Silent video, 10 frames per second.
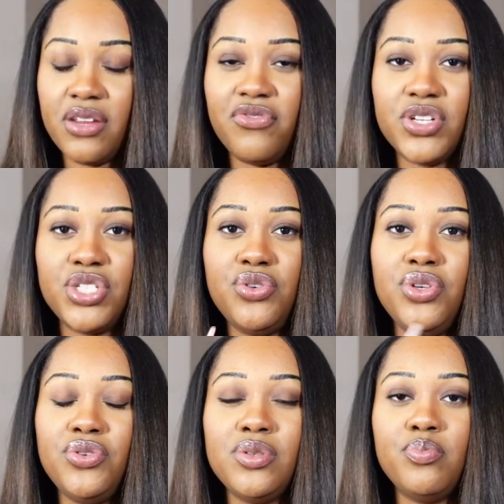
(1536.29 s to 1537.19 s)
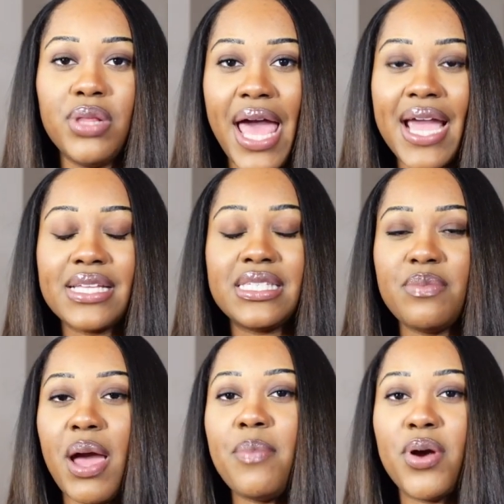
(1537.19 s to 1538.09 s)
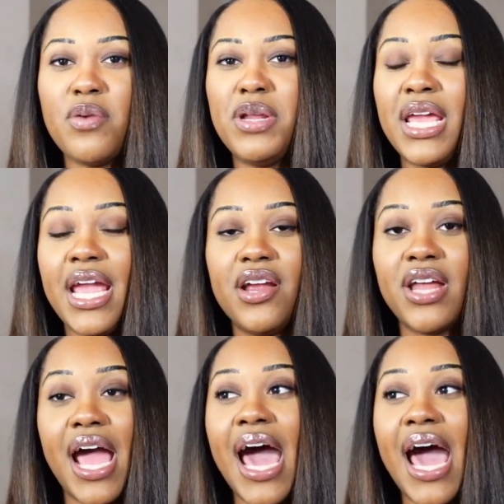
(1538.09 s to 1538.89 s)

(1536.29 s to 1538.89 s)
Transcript: and for two, you used black semi-permanent hair dye.